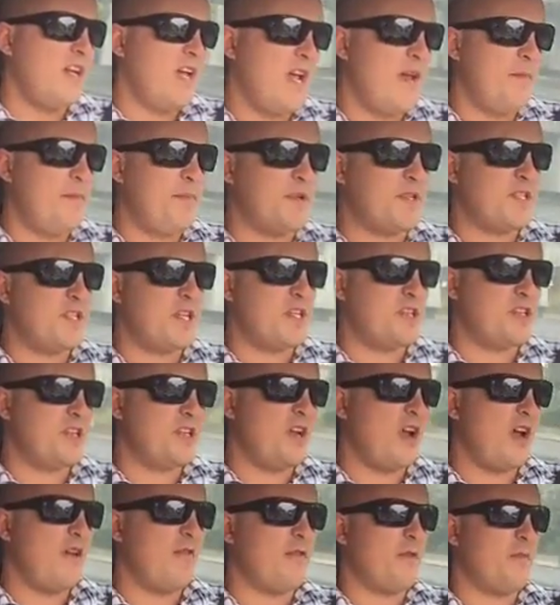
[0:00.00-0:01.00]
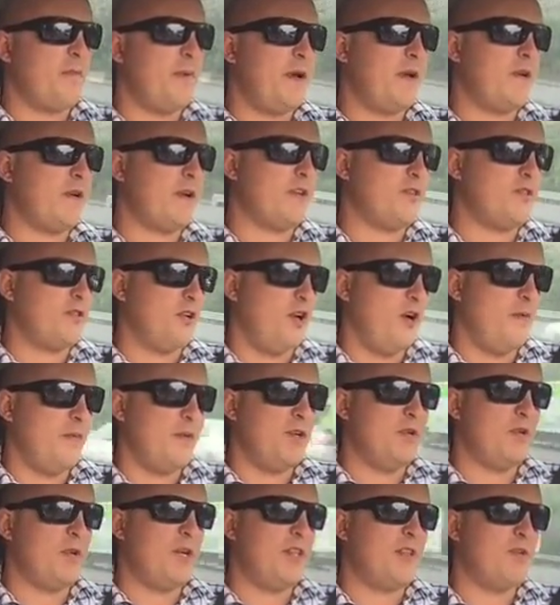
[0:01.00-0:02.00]
and persistent over a period of time,
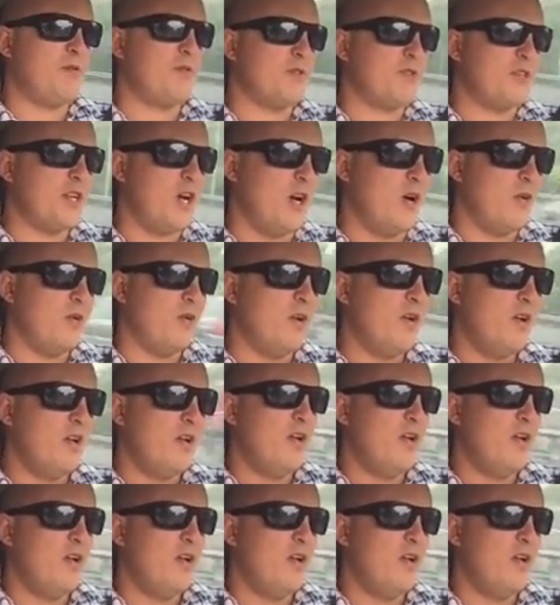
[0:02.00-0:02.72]
and you'll get the result.